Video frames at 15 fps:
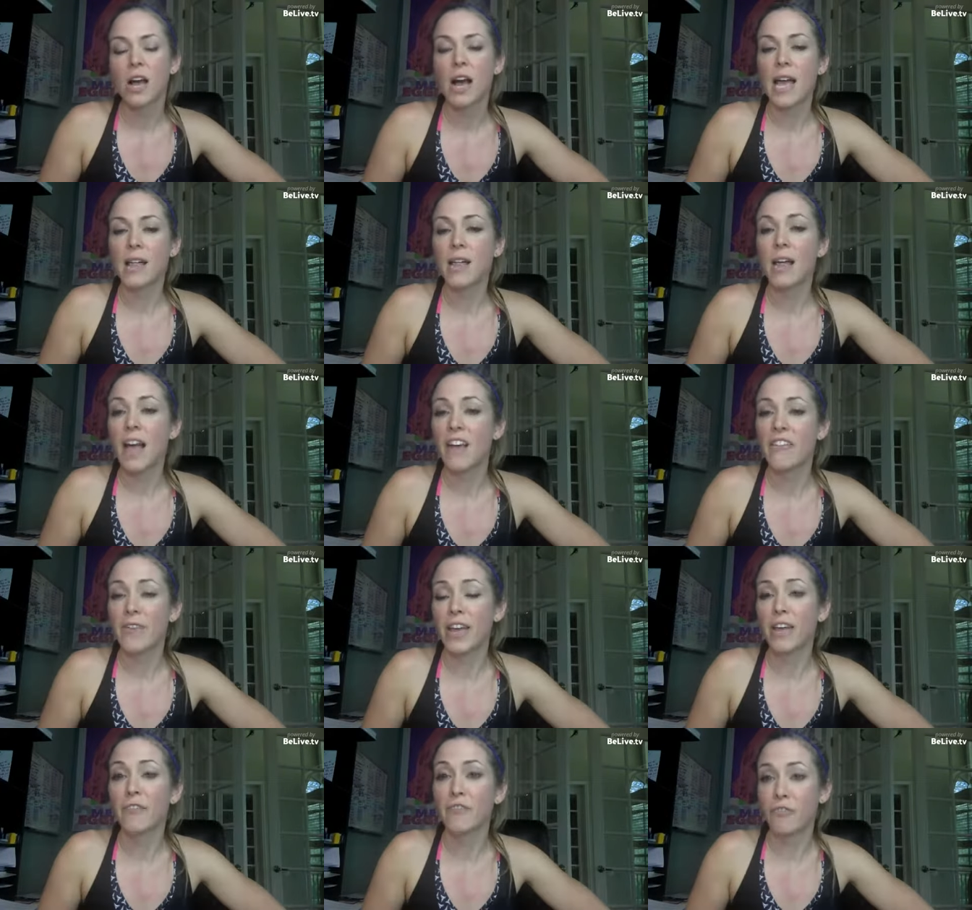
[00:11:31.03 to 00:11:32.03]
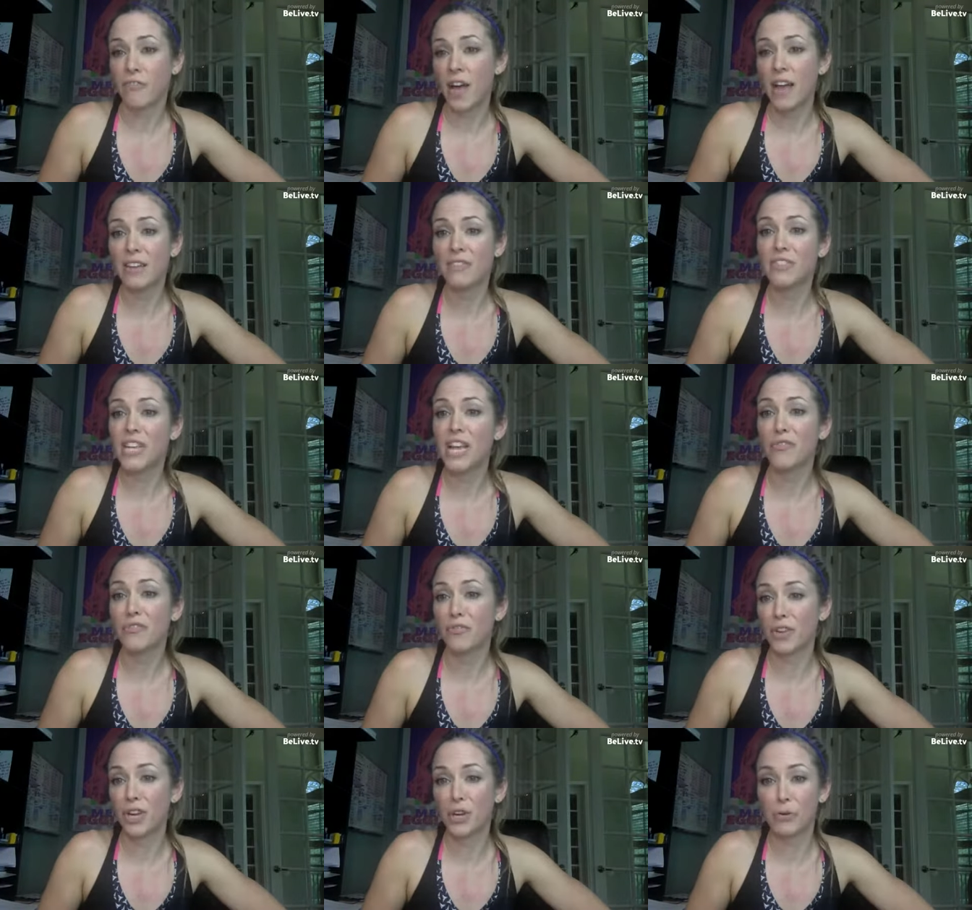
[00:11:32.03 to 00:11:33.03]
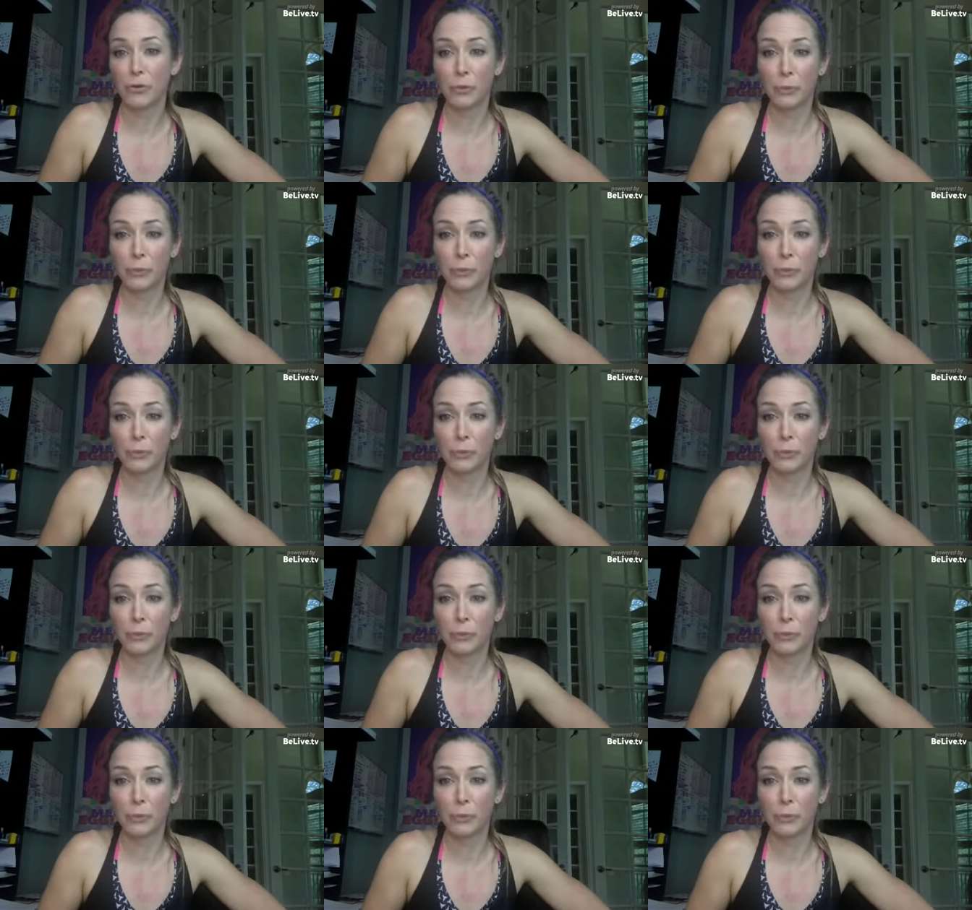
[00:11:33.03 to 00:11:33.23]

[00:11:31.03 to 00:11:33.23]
i'll have a five day free group